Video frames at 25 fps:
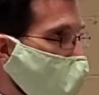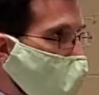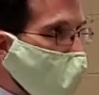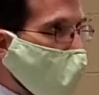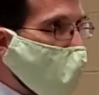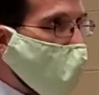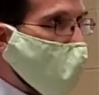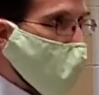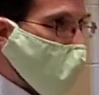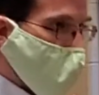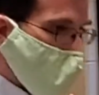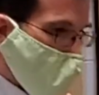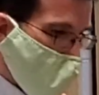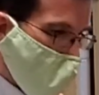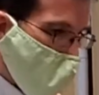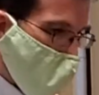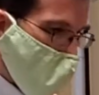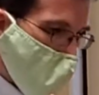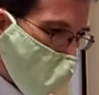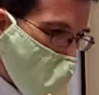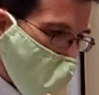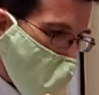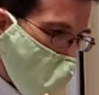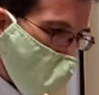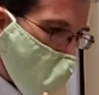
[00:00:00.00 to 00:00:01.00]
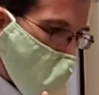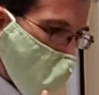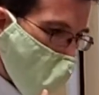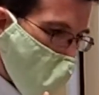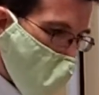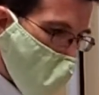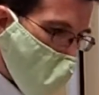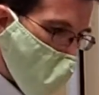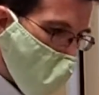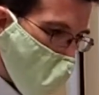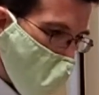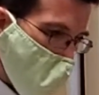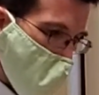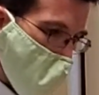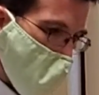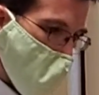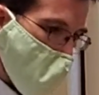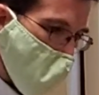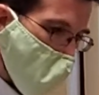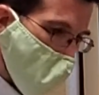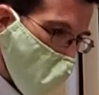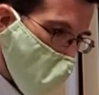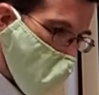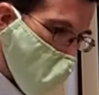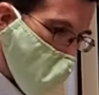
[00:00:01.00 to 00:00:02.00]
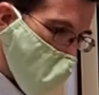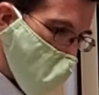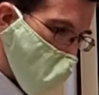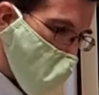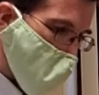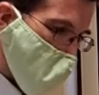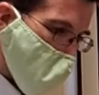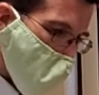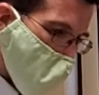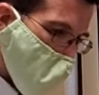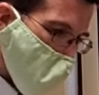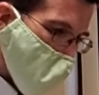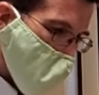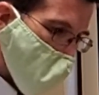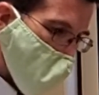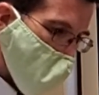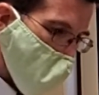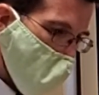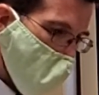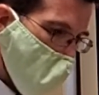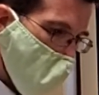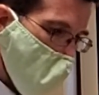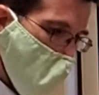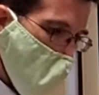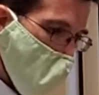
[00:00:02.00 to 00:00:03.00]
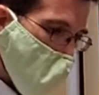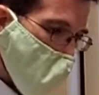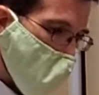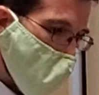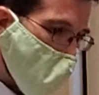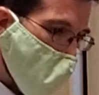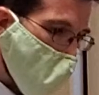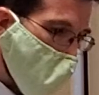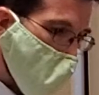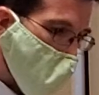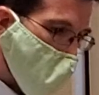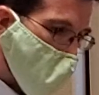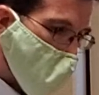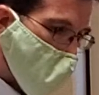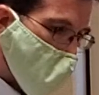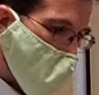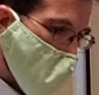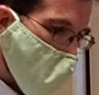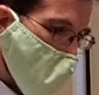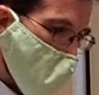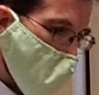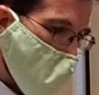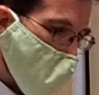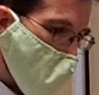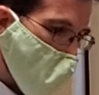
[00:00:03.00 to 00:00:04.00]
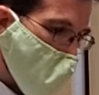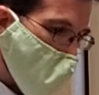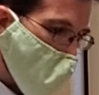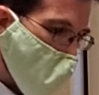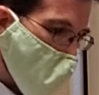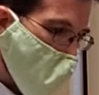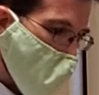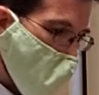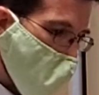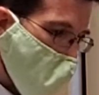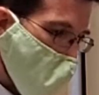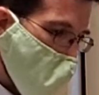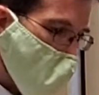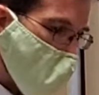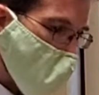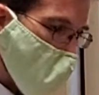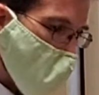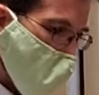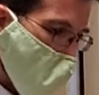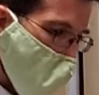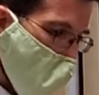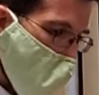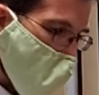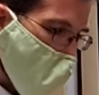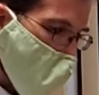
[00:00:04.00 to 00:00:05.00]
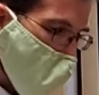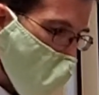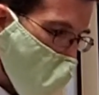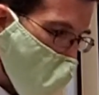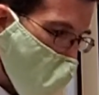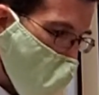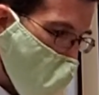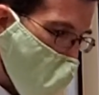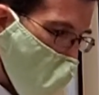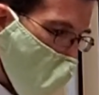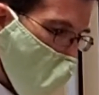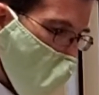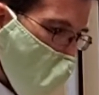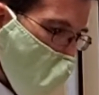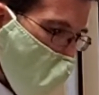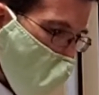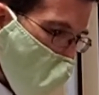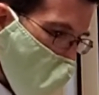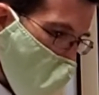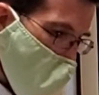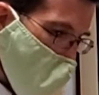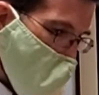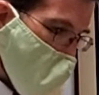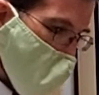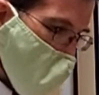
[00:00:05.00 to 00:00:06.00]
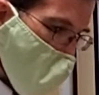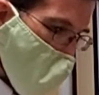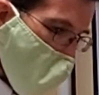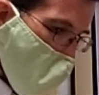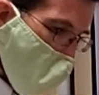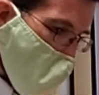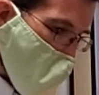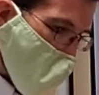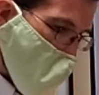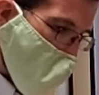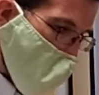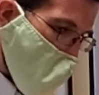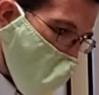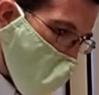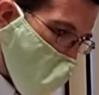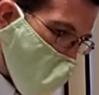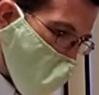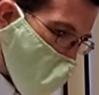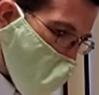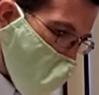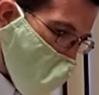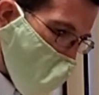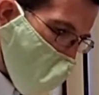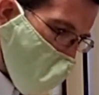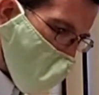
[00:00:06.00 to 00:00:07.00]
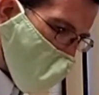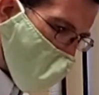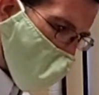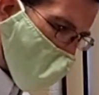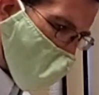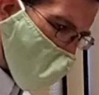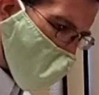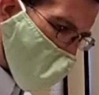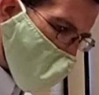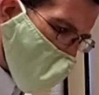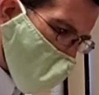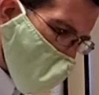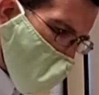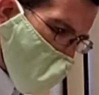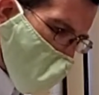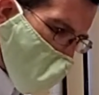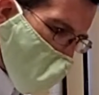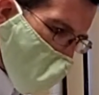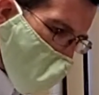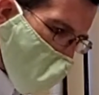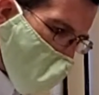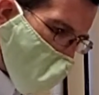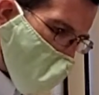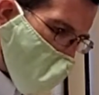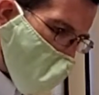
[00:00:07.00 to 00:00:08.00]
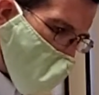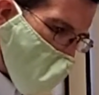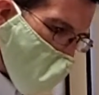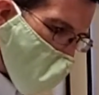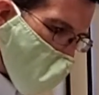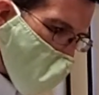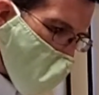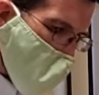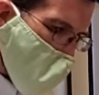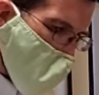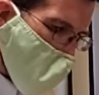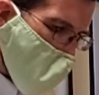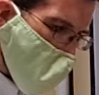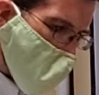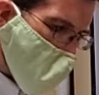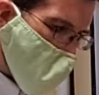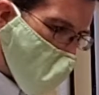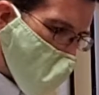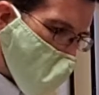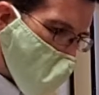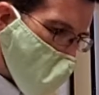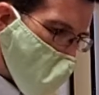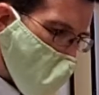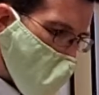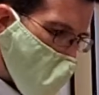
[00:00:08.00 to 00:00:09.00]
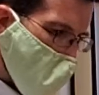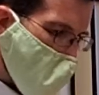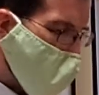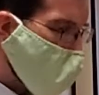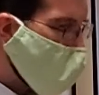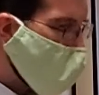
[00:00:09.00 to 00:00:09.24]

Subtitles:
across these different countries and borders, but there is a lot of them in Afghanistan. I think I read that